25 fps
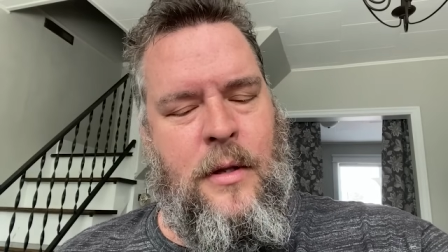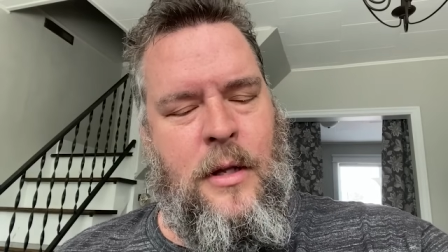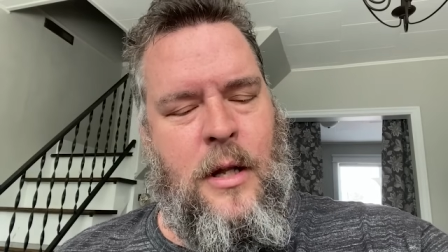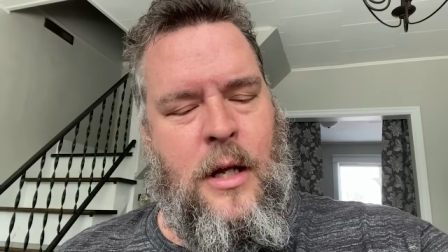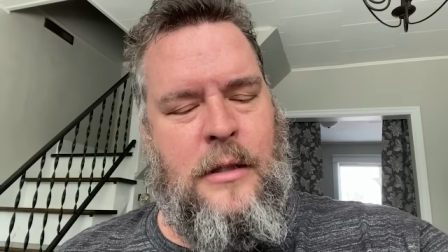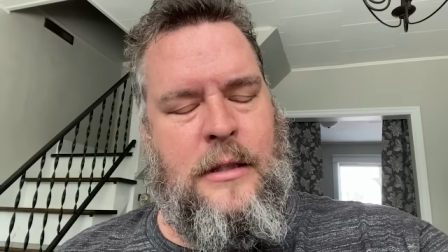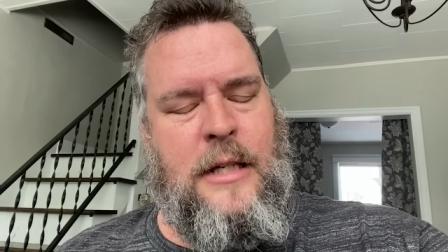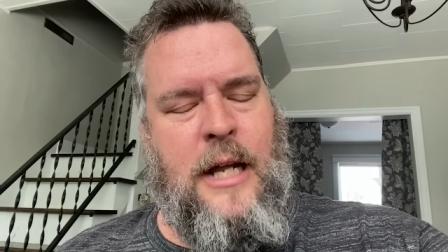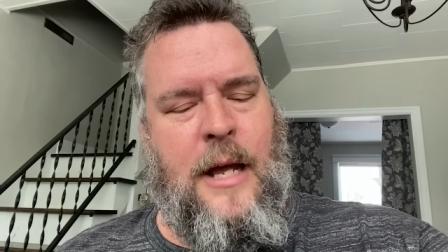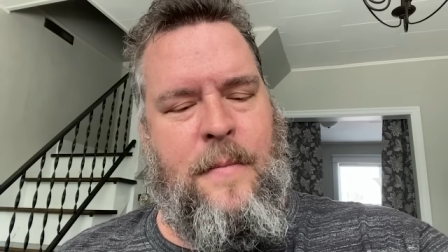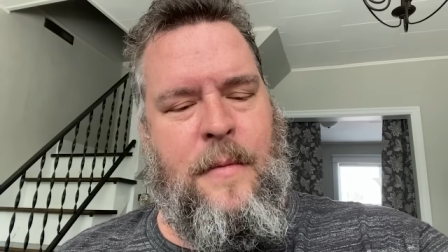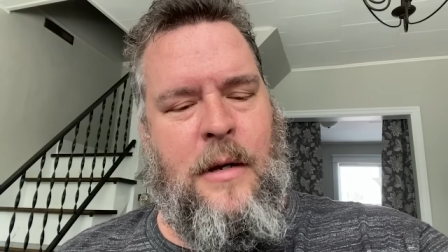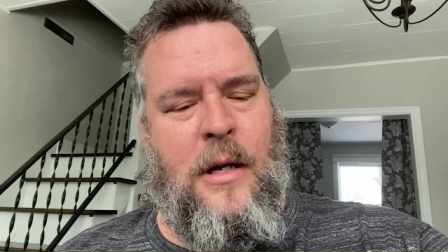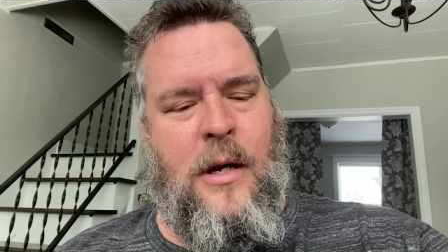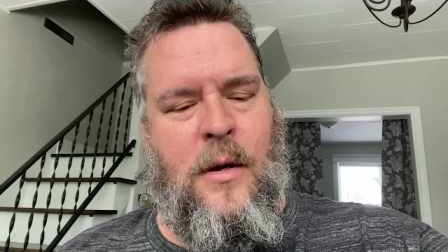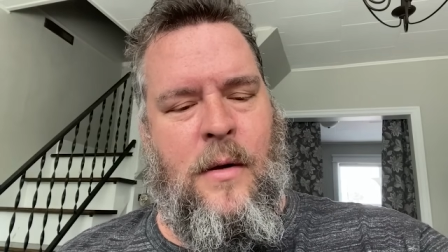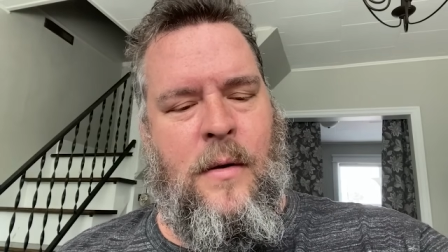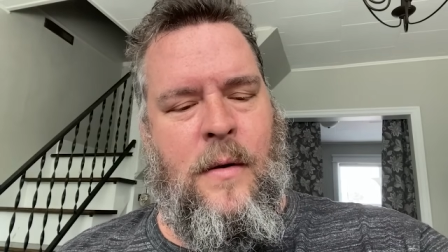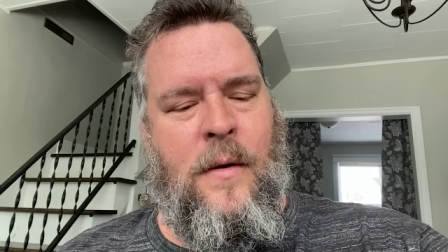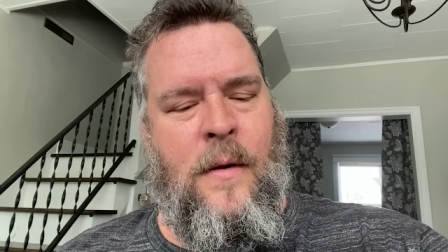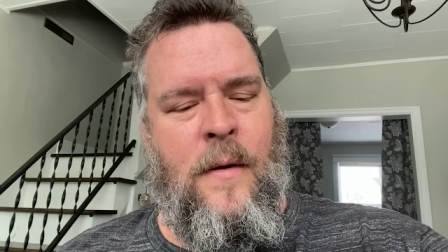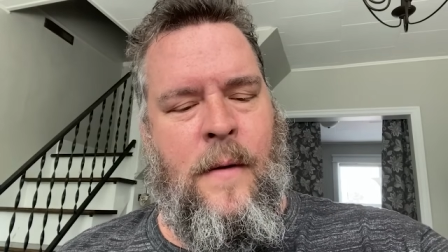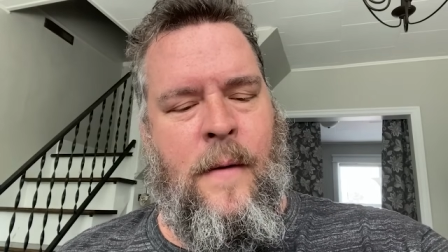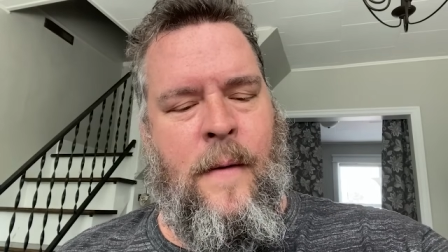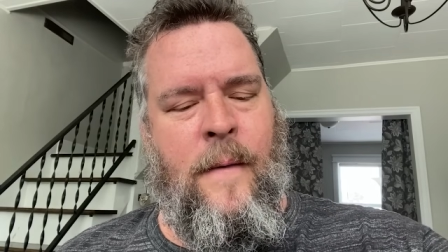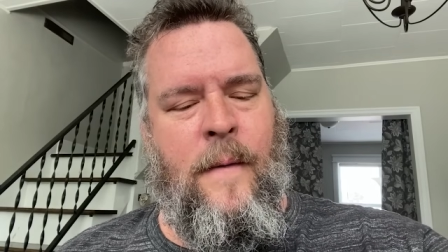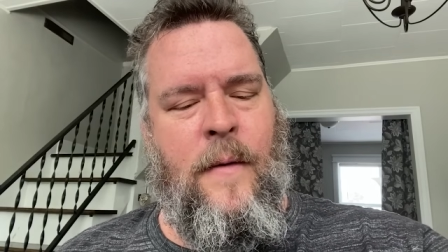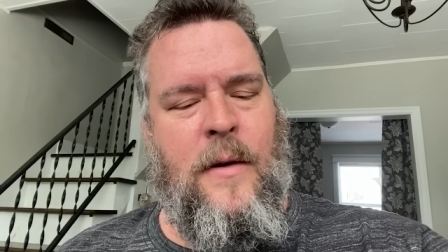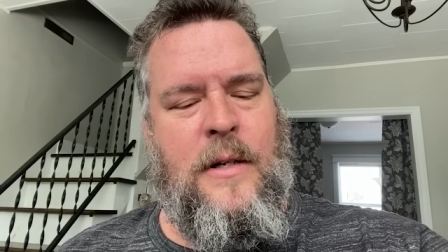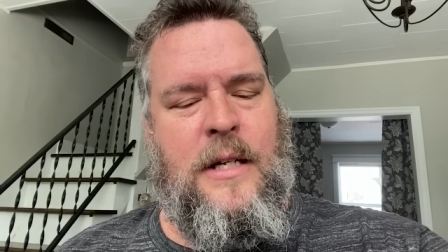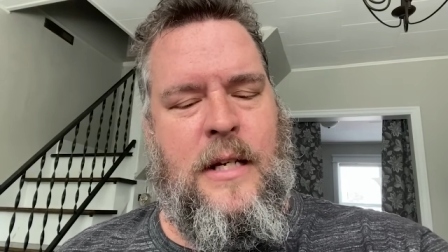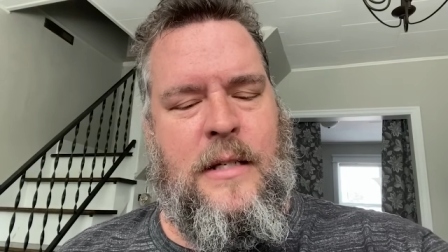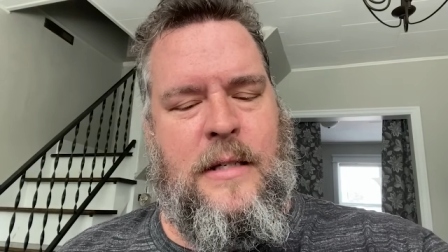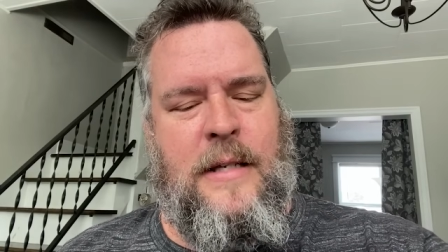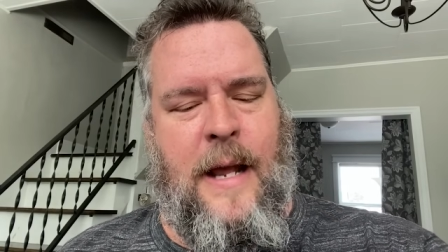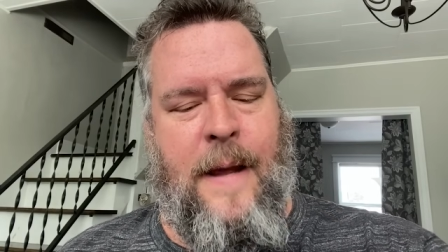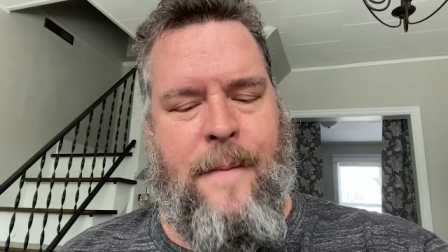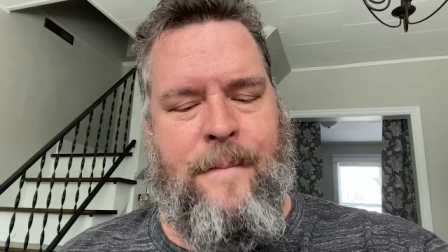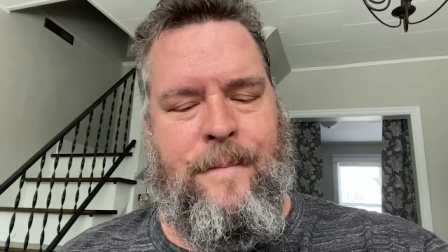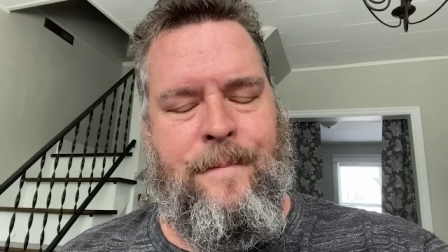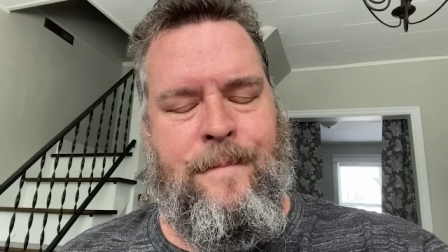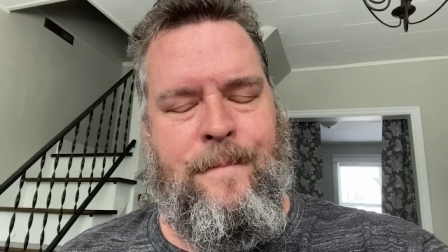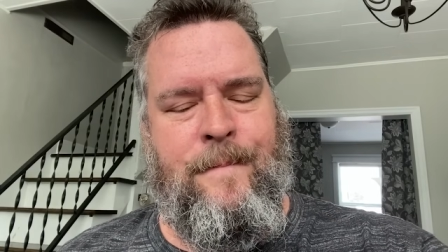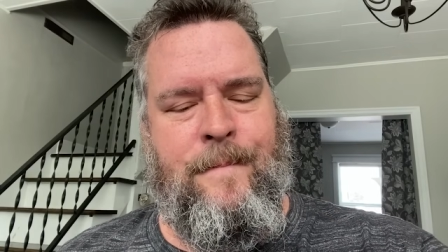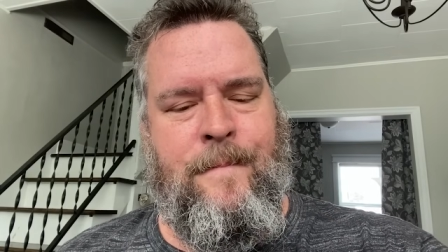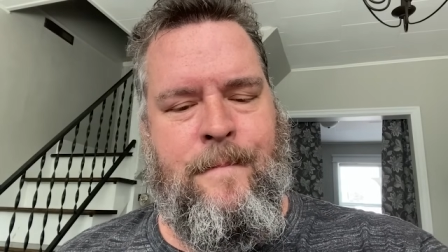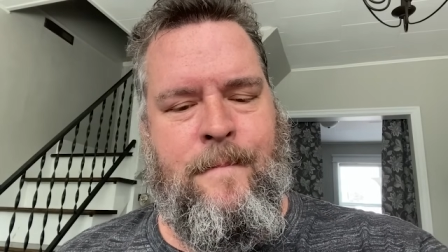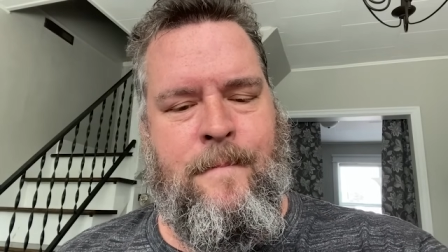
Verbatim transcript: a long time ago. What's his name?